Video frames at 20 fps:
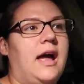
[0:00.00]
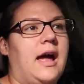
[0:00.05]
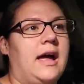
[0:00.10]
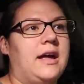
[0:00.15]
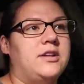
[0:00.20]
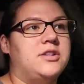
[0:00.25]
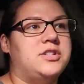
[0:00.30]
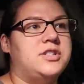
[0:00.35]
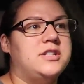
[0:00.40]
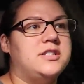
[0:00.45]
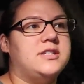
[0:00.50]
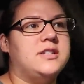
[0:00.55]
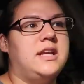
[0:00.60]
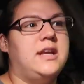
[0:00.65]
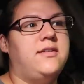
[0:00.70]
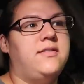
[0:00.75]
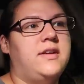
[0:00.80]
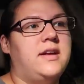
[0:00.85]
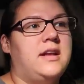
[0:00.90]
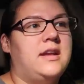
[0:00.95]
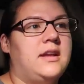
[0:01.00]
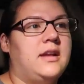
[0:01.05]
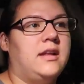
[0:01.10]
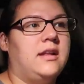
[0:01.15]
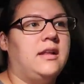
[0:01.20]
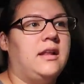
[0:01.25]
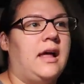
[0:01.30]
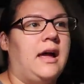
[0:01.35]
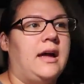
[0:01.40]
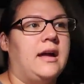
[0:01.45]
And she's even
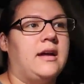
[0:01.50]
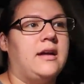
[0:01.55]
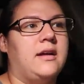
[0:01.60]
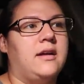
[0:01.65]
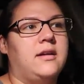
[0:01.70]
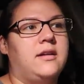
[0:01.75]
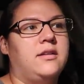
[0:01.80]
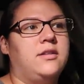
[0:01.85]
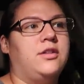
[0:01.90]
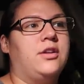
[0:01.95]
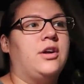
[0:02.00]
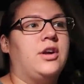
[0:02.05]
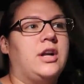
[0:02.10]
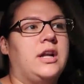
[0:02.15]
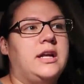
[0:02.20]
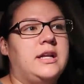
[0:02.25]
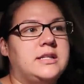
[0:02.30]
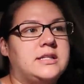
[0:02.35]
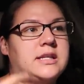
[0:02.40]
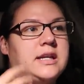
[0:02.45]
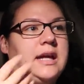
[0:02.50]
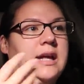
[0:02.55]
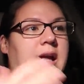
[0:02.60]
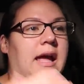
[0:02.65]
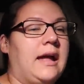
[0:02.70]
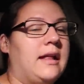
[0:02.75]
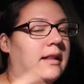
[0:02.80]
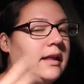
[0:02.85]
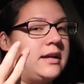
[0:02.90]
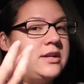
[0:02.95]
like learning to
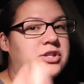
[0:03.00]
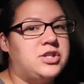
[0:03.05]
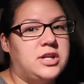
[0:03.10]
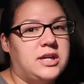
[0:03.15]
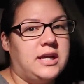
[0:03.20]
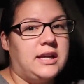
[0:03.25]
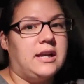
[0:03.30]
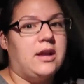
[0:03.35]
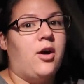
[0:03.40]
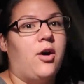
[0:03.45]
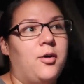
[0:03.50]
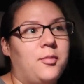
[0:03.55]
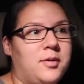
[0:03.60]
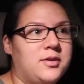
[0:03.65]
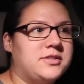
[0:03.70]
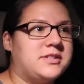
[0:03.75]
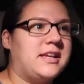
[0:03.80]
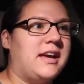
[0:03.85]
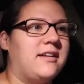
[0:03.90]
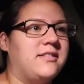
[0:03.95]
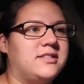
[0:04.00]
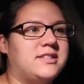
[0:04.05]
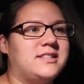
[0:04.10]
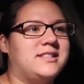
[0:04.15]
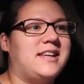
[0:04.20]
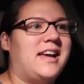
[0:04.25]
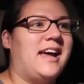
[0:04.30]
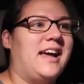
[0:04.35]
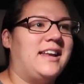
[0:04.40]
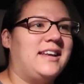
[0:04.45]
count, like she can almost count to
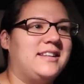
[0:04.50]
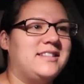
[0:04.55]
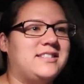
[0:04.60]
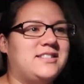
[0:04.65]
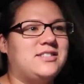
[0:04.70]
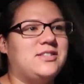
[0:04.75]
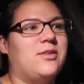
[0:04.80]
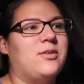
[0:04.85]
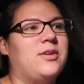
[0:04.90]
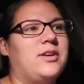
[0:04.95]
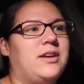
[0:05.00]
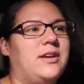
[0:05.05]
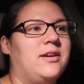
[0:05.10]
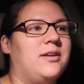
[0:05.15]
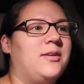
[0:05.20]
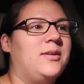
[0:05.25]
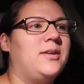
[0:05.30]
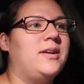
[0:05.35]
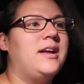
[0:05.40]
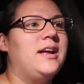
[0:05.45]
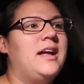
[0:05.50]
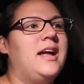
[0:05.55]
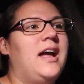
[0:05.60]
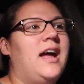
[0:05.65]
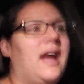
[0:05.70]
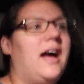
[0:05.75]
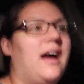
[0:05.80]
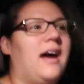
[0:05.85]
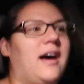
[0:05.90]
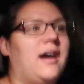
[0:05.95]
10. It's so cute.
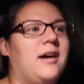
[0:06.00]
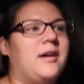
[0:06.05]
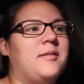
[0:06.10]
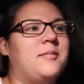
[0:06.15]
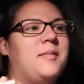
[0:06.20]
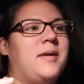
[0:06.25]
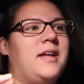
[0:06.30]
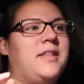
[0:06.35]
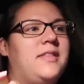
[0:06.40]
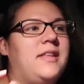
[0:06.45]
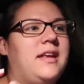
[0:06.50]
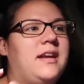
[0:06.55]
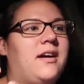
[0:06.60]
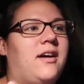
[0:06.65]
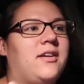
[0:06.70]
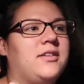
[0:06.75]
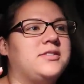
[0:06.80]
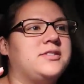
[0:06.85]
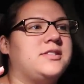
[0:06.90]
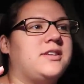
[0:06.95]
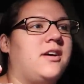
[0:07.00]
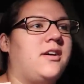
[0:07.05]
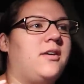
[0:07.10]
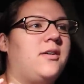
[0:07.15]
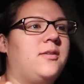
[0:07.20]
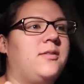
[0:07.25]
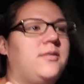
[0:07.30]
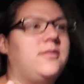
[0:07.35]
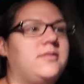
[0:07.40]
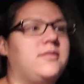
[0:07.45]
And then
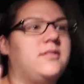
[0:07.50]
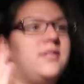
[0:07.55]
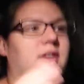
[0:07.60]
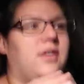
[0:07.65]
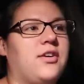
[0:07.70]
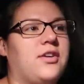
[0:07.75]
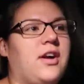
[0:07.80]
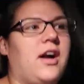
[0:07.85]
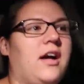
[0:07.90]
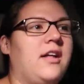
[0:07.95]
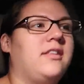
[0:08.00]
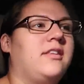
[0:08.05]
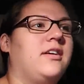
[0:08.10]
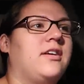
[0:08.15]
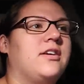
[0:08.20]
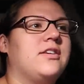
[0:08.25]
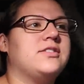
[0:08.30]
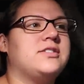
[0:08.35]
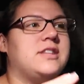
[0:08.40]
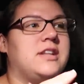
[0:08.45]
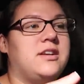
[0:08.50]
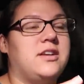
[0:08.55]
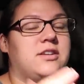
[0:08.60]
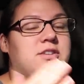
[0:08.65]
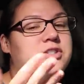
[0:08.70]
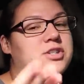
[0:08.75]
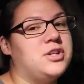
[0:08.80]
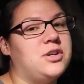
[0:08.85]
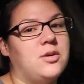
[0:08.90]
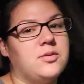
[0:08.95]
also her colors,
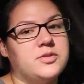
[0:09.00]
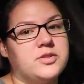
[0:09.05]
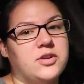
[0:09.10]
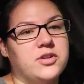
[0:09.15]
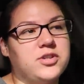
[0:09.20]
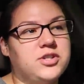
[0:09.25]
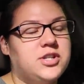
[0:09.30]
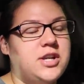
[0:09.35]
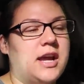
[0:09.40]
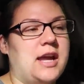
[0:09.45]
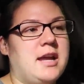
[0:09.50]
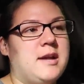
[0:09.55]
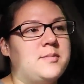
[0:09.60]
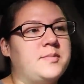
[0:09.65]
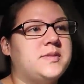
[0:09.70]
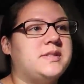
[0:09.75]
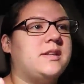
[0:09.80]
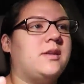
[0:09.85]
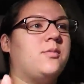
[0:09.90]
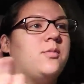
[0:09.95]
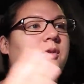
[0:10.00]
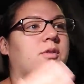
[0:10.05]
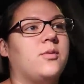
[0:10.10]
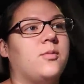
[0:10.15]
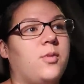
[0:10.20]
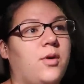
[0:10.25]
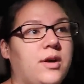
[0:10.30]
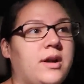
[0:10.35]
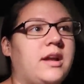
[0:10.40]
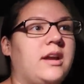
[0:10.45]
and she knows her shapes, and we're
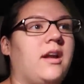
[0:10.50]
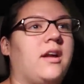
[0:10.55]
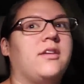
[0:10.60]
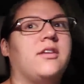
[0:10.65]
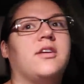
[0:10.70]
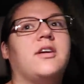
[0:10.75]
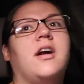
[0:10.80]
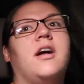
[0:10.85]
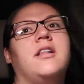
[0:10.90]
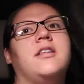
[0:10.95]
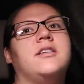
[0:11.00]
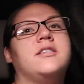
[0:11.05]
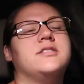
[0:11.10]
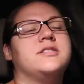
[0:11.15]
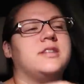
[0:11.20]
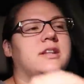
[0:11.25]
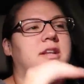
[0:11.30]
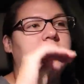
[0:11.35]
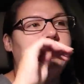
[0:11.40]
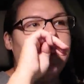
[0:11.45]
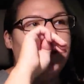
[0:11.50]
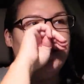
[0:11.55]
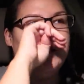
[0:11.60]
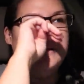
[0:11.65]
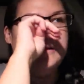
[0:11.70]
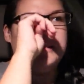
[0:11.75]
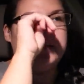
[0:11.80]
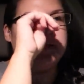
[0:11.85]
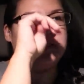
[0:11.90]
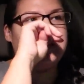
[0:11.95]
working on her colors and
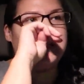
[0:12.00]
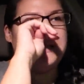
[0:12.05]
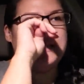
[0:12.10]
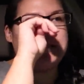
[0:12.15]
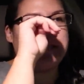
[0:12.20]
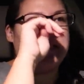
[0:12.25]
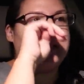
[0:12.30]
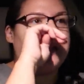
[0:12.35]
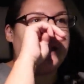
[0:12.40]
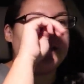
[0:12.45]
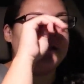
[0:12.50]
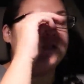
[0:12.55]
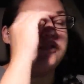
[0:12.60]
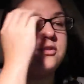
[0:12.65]
just things like that.